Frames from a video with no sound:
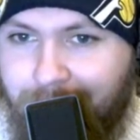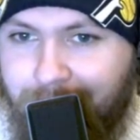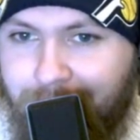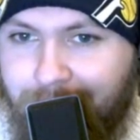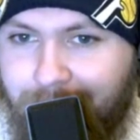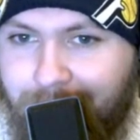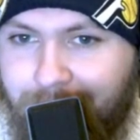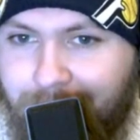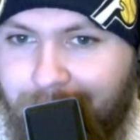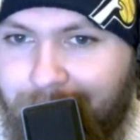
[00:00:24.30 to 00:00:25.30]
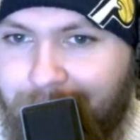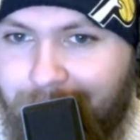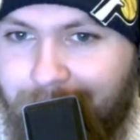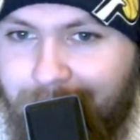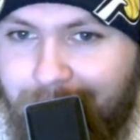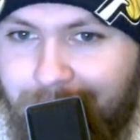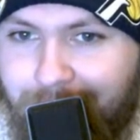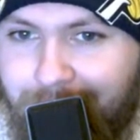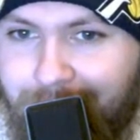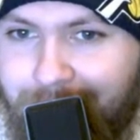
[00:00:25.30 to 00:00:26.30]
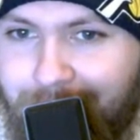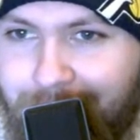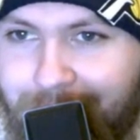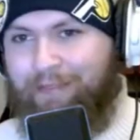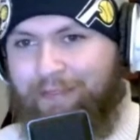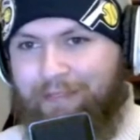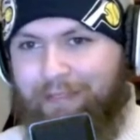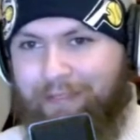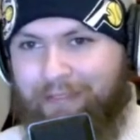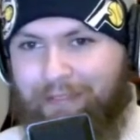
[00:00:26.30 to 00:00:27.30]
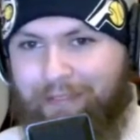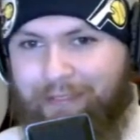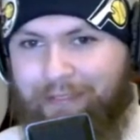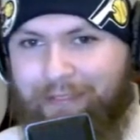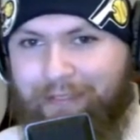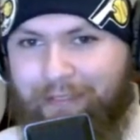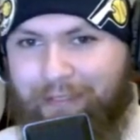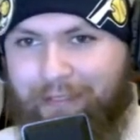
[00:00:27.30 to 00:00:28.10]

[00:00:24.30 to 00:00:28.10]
The person shown says nothing.